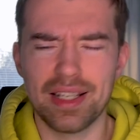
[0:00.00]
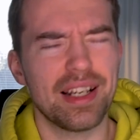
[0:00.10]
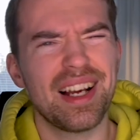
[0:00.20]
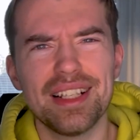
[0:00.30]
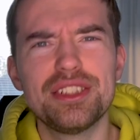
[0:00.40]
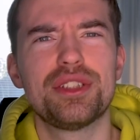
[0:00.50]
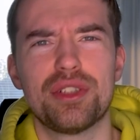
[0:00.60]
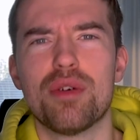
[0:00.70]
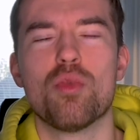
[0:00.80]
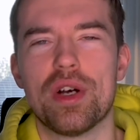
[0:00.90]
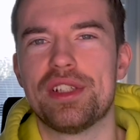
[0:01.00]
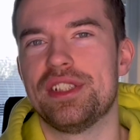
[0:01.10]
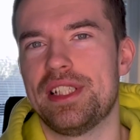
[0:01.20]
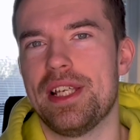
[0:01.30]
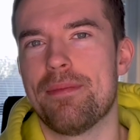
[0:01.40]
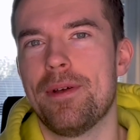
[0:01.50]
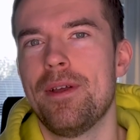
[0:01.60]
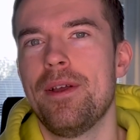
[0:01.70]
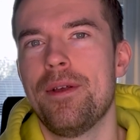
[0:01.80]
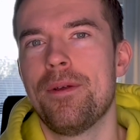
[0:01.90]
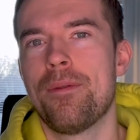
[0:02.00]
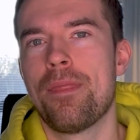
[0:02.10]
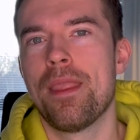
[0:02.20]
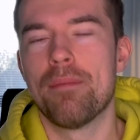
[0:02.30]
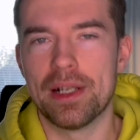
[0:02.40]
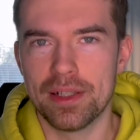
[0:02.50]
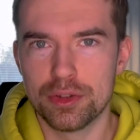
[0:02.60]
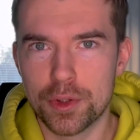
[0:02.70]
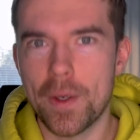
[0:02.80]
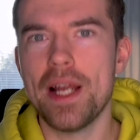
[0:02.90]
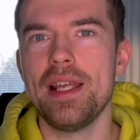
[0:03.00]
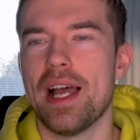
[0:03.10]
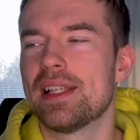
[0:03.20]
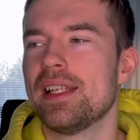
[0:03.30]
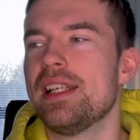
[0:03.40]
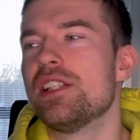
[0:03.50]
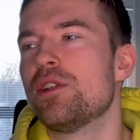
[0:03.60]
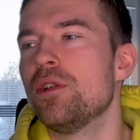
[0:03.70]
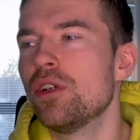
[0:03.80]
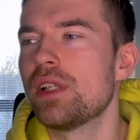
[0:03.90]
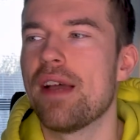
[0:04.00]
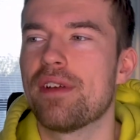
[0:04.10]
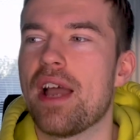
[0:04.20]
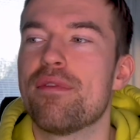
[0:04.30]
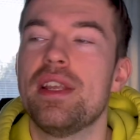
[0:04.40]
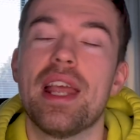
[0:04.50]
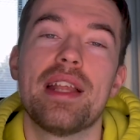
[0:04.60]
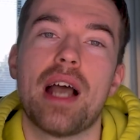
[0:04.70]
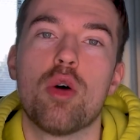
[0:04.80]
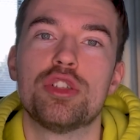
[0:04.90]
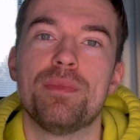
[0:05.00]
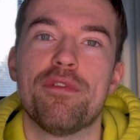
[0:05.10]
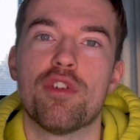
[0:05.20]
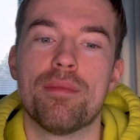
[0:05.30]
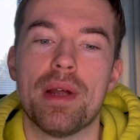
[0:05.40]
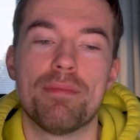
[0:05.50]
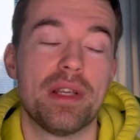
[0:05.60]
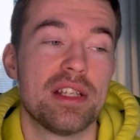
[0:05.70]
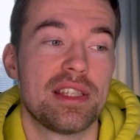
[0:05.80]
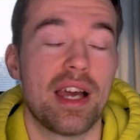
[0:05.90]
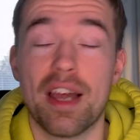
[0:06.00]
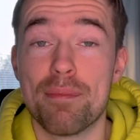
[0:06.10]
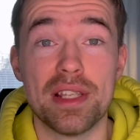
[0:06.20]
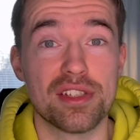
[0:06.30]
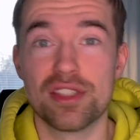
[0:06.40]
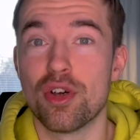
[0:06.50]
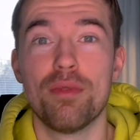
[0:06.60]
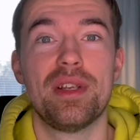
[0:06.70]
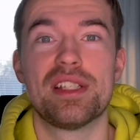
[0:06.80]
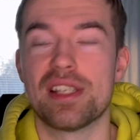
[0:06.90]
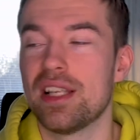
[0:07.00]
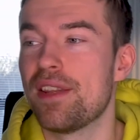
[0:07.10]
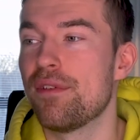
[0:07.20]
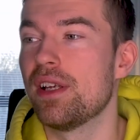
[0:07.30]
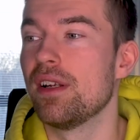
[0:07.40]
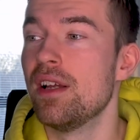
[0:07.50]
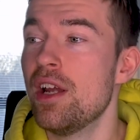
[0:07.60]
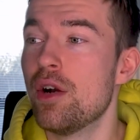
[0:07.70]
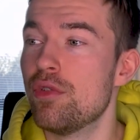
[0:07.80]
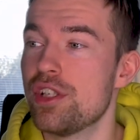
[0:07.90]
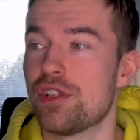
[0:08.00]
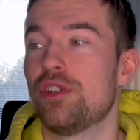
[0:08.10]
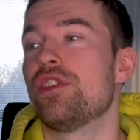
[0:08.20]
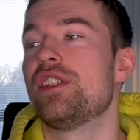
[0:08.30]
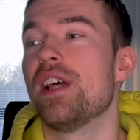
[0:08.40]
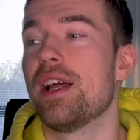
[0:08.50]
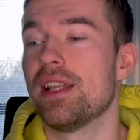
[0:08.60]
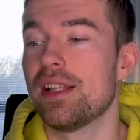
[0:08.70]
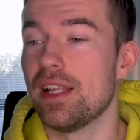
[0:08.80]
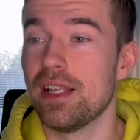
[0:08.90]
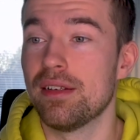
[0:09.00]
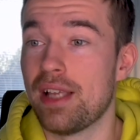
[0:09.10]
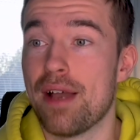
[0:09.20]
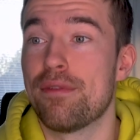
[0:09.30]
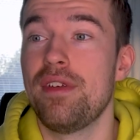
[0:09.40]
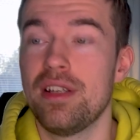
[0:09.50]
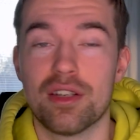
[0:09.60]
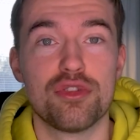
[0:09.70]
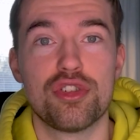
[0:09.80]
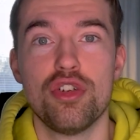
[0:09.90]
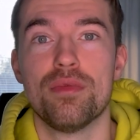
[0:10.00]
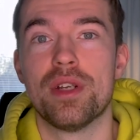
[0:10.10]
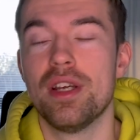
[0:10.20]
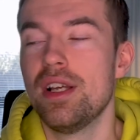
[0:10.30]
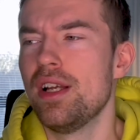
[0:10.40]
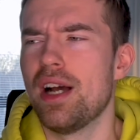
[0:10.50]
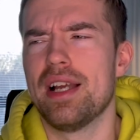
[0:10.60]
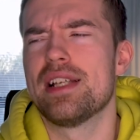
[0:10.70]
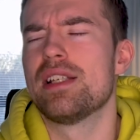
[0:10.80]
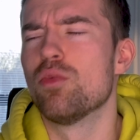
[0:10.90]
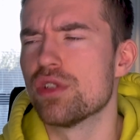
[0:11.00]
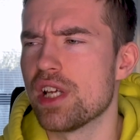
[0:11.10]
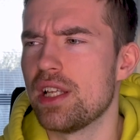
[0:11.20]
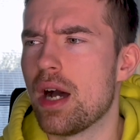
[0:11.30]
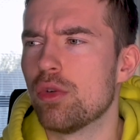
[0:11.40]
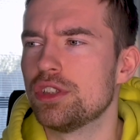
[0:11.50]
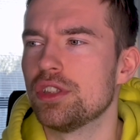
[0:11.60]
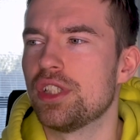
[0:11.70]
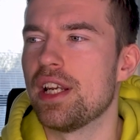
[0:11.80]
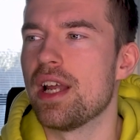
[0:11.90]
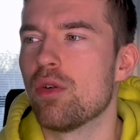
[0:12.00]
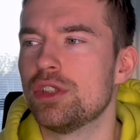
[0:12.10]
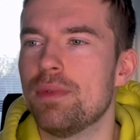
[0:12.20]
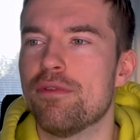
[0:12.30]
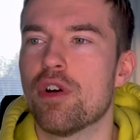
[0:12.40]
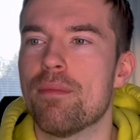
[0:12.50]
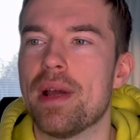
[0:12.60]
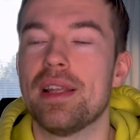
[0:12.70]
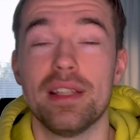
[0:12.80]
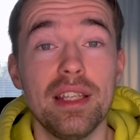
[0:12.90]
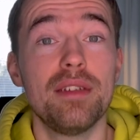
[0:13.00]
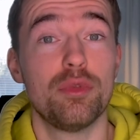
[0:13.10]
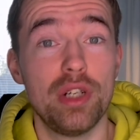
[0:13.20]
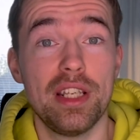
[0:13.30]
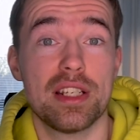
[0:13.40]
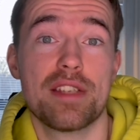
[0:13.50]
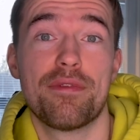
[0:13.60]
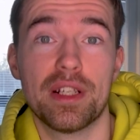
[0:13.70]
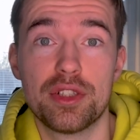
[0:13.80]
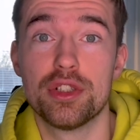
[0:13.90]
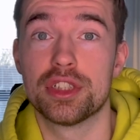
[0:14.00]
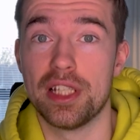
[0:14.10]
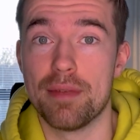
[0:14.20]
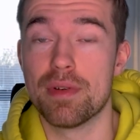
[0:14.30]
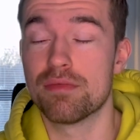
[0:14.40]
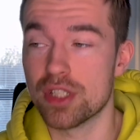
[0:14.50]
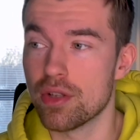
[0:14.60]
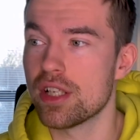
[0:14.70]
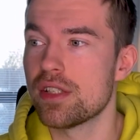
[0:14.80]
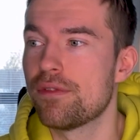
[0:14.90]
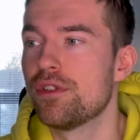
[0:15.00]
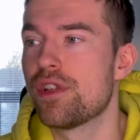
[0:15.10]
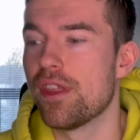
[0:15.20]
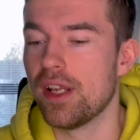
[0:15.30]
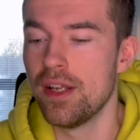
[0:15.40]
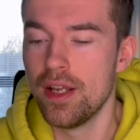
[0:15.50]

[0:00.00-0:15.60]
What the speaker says: I just don't want to sleep. But try at least to not have caffeine 8 hours before bed, because there have been so many scientific researches done that caffeine consumed, I guess it was 8 hours or 10 hours before bed, it really does affect your sleep. So that's the first thing.